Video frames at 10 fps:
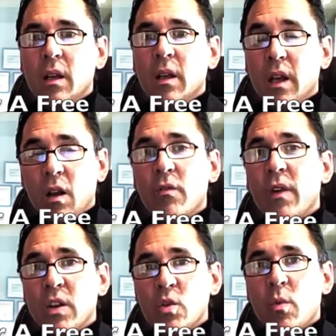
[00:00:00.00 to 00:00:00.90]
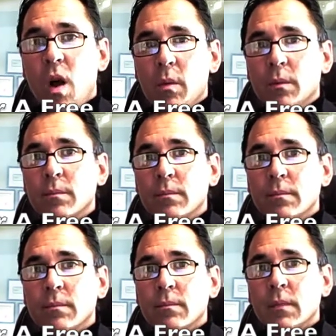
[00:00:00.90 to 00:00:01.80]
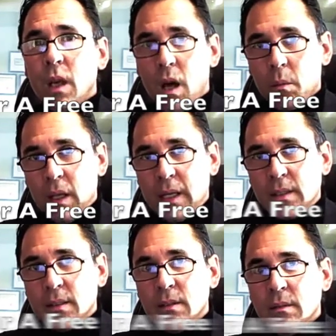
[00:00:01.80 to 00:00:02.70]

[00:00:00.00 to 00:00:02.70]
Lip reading: and I'll find your problem. God bless.